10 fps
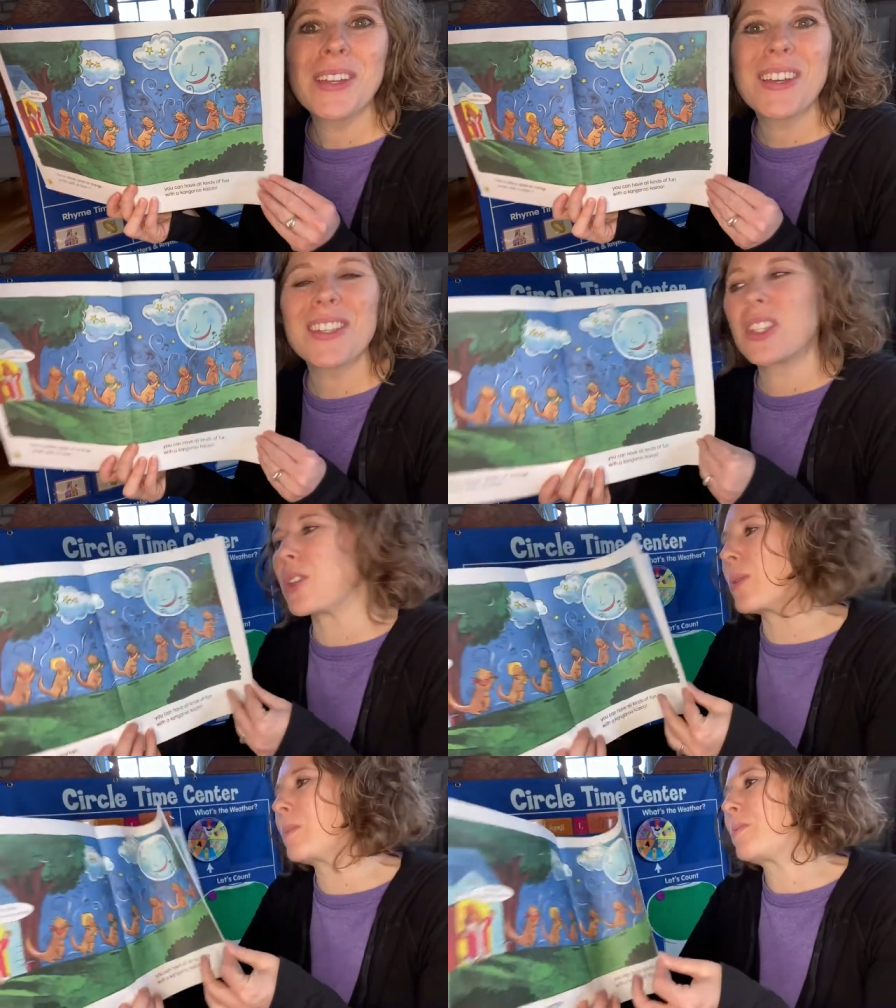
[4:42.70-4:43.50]
the
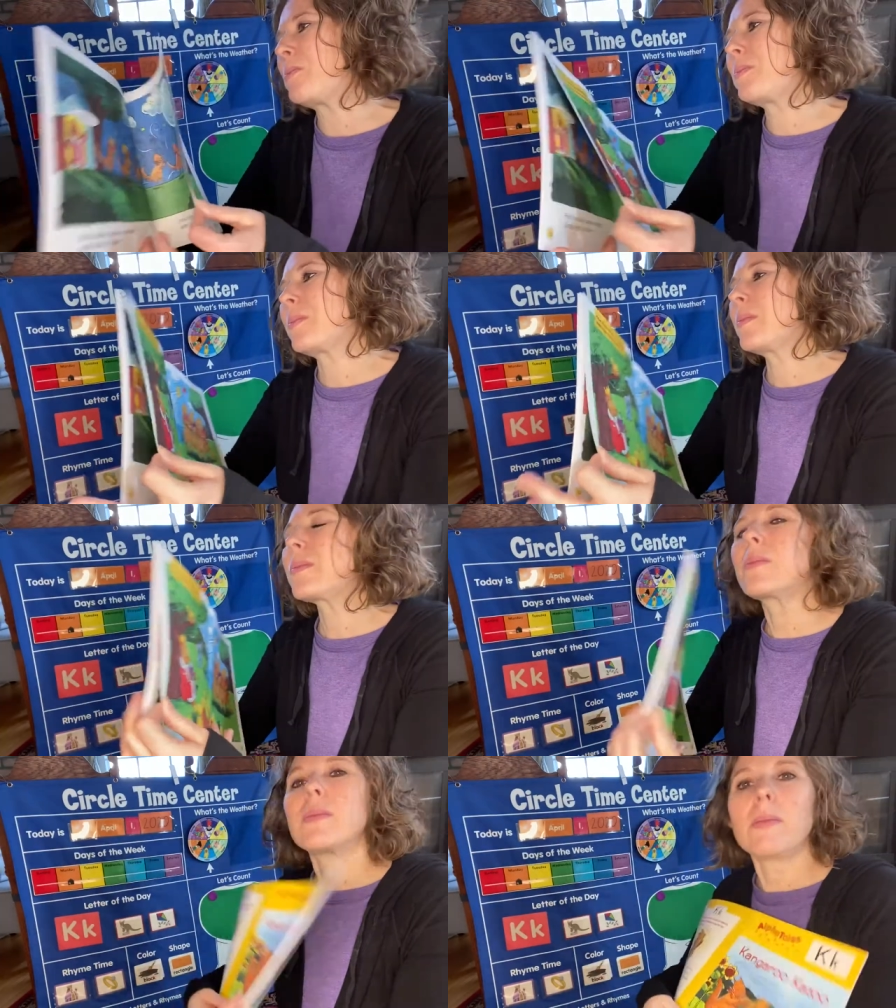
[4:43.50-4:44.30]
zoo.
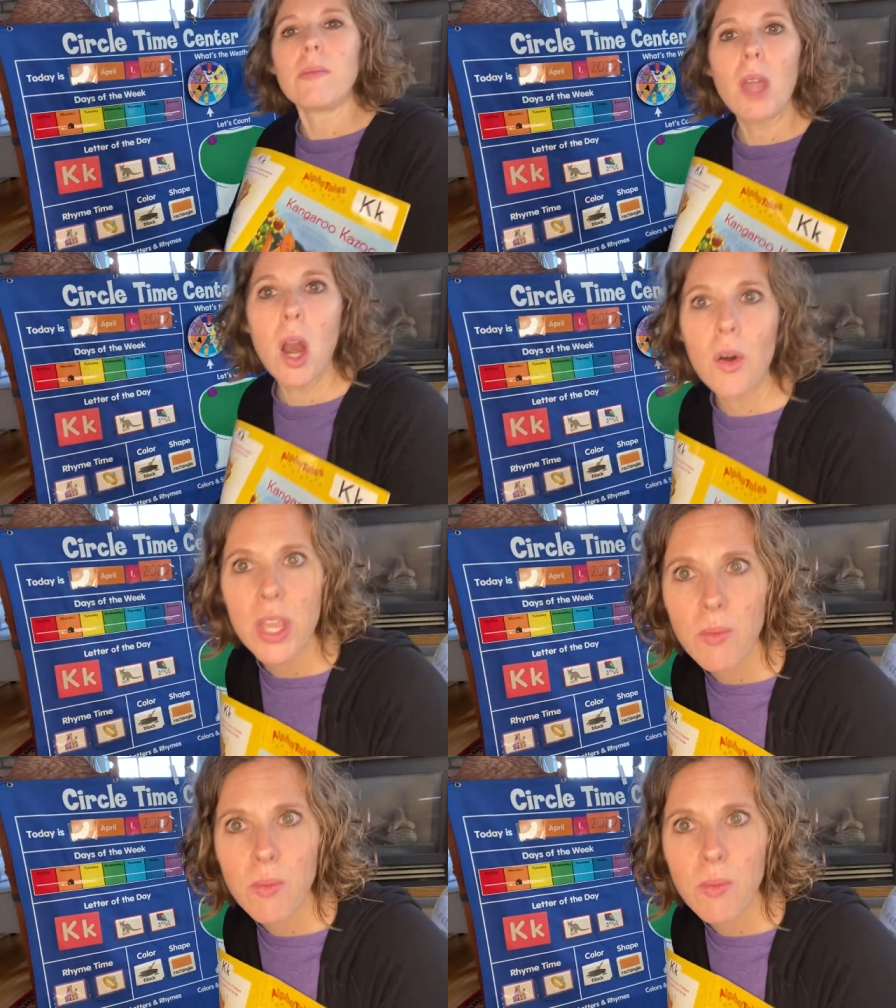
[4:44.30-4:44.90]
All right,